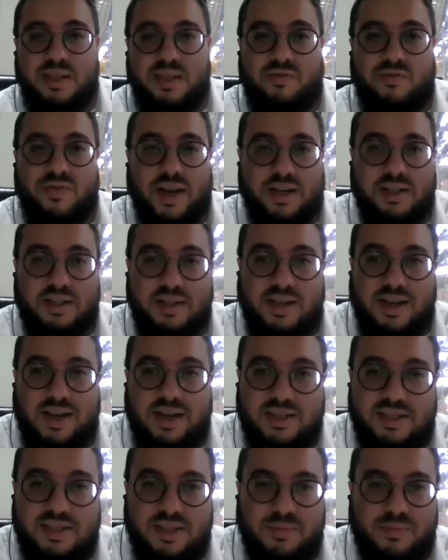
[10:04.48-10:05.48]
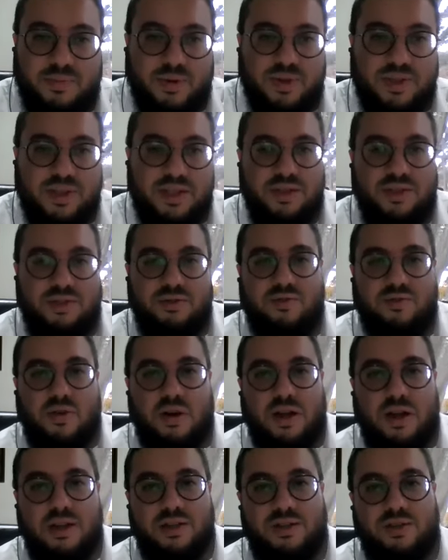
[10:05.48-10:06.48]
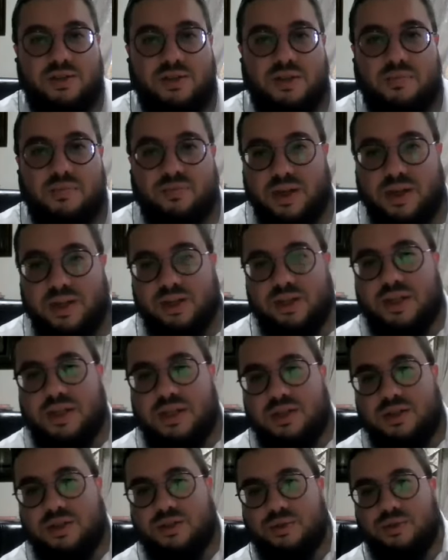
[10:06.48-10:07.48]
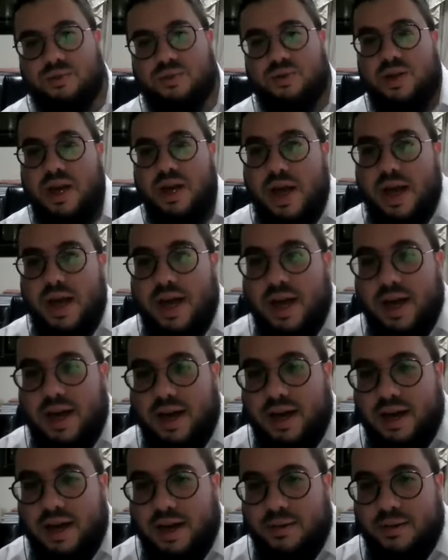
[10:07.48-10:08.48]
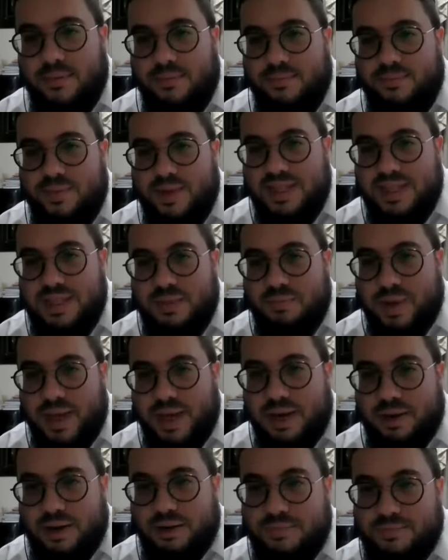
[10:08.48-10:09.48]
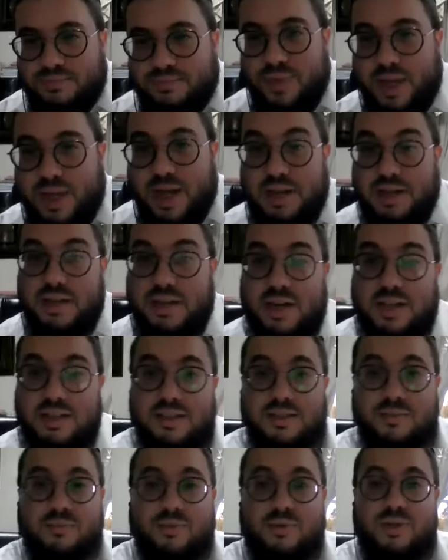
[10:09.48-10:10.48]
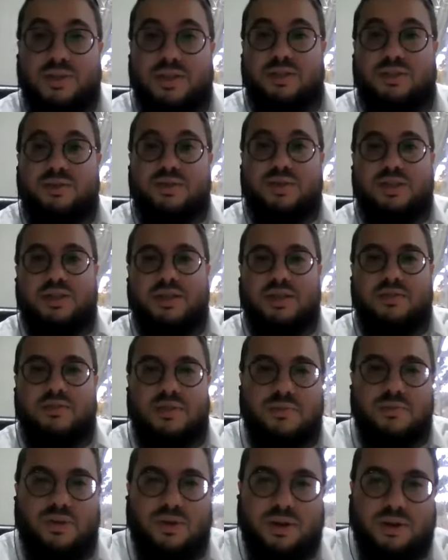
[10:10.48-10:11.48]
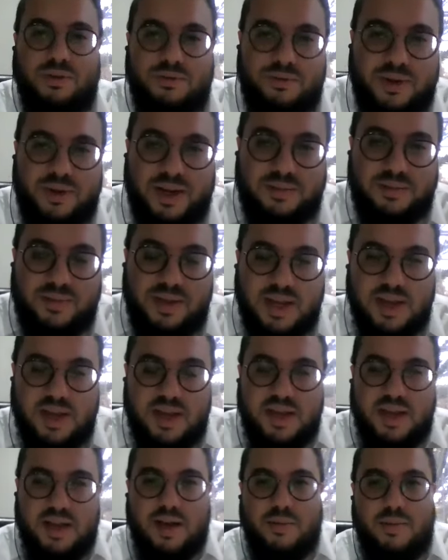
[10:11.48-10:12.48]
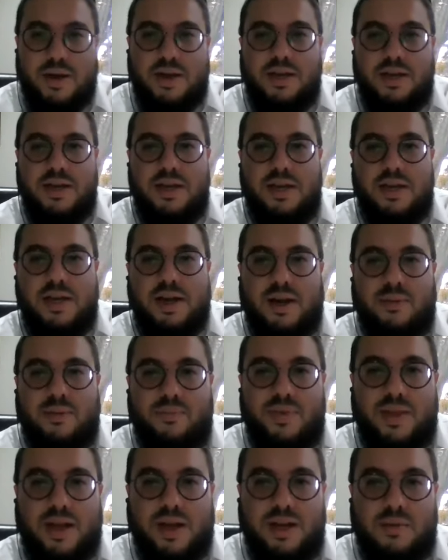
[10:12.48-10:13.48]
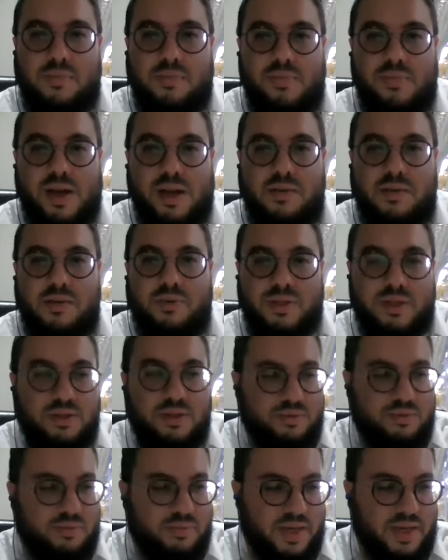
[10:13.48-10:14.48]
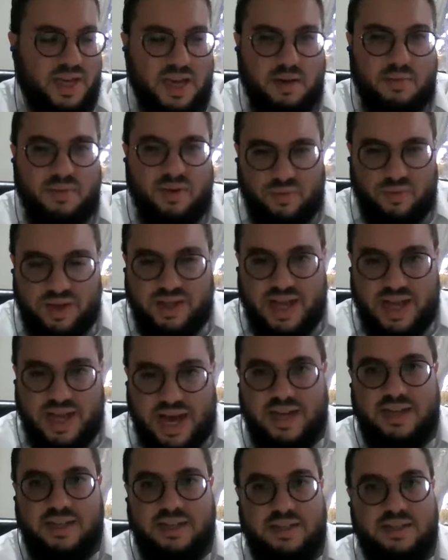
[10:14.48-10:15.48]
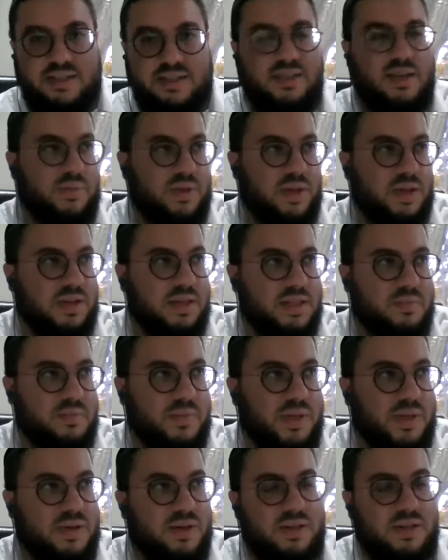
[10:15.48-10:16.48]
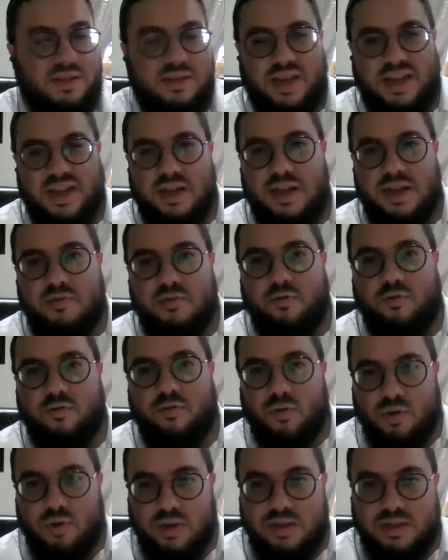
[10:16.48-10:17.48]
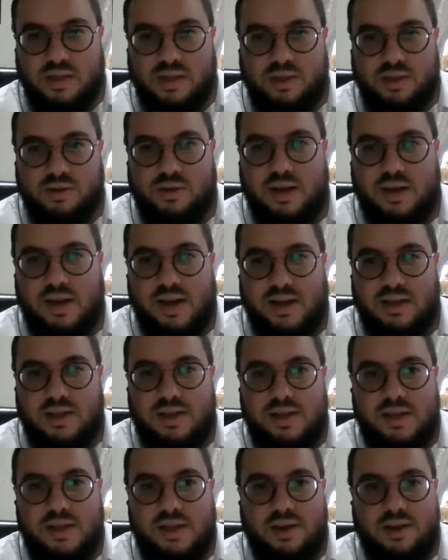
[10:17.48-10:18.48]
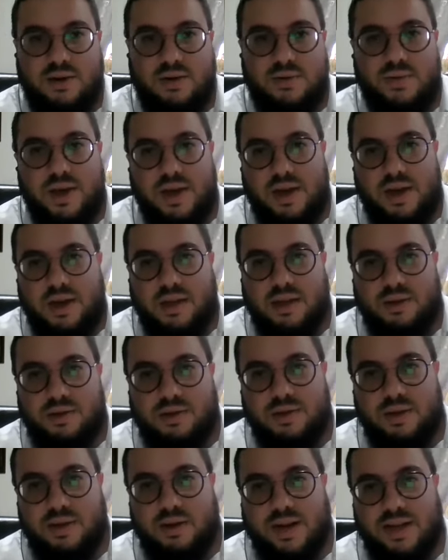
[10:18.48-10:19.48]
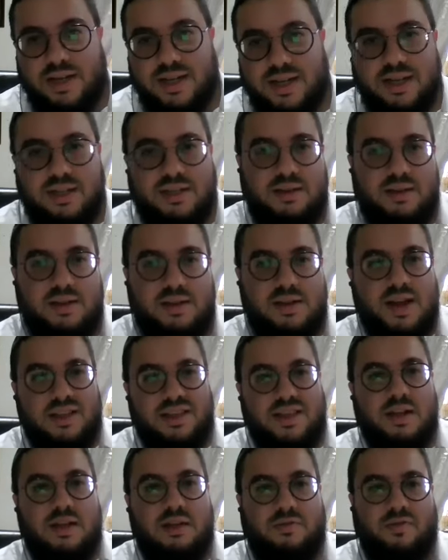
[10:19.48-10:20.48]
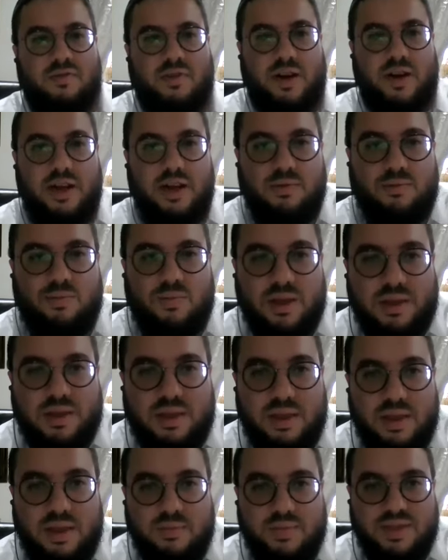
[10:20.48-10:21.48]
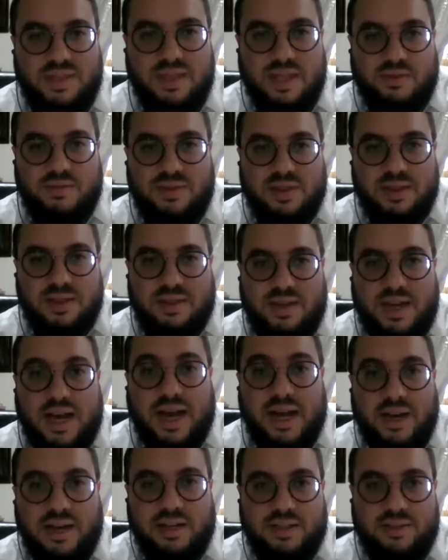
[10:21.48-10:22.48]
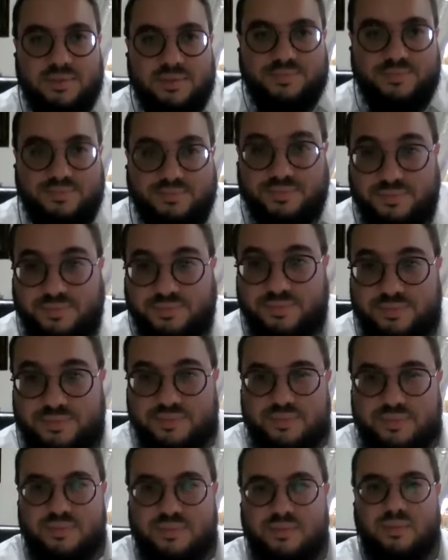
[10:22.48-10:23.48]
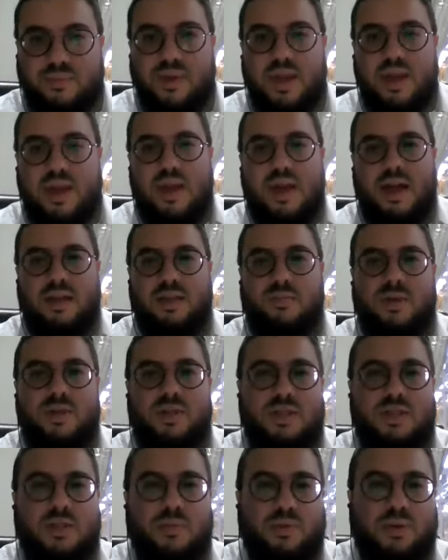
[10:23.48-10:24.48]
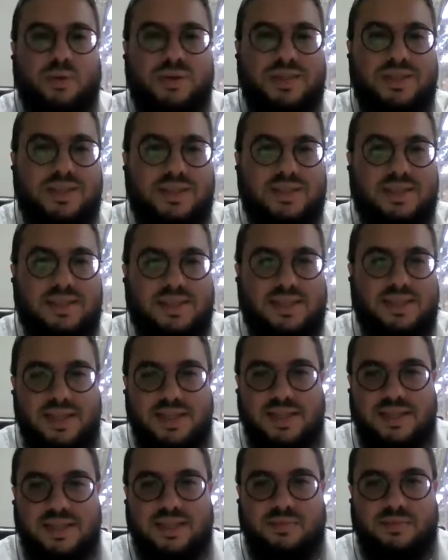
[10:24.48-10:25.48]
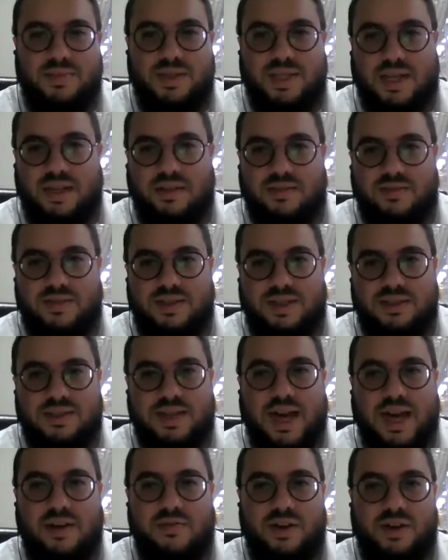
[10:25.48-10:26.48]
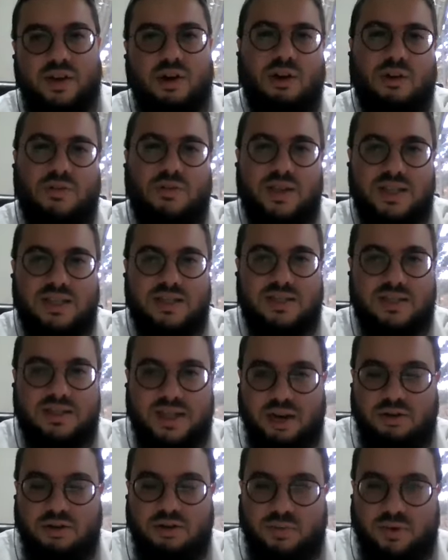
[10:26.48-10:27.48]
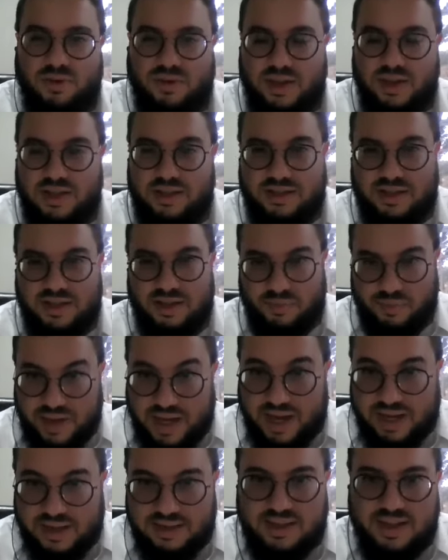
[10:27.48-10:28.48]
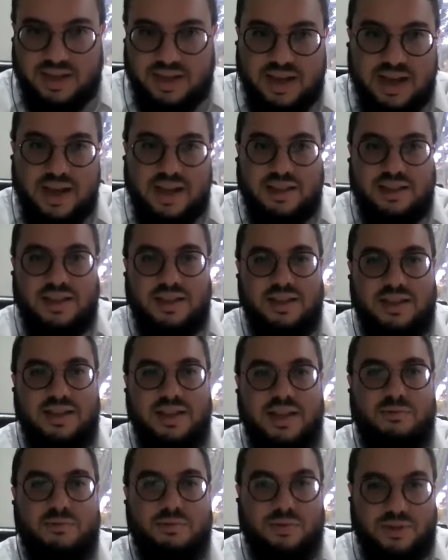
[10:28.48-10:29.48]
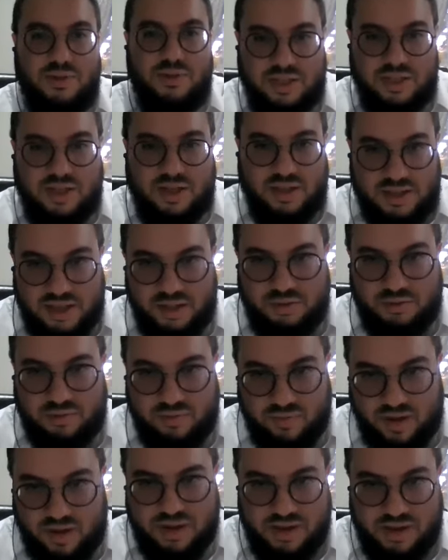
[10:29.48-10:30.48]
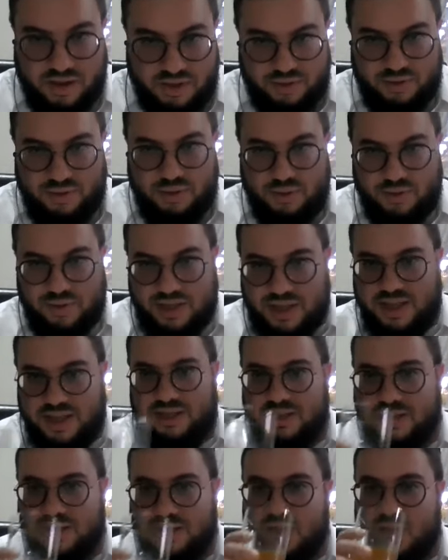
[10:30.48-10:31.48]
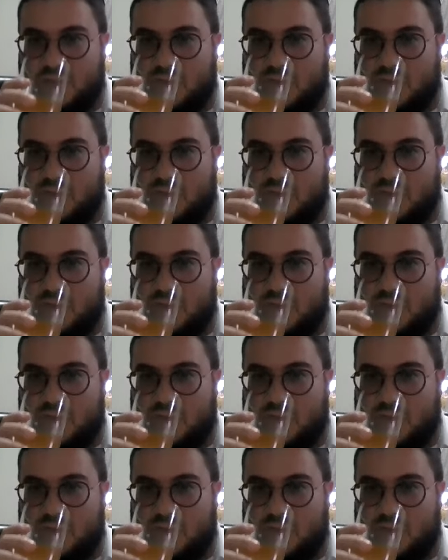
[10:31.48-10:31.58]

effect. It causes a person to fall into depression, into um, despair, and it causes a person to sin even more. Right? Uh, any um, any any person who became a real addict in something, it's because they enforced their their their their identi- identifying with themselves as an addict. As much as a person sees themselves as having all these terrible things in their past, then they will just continue falling into those things.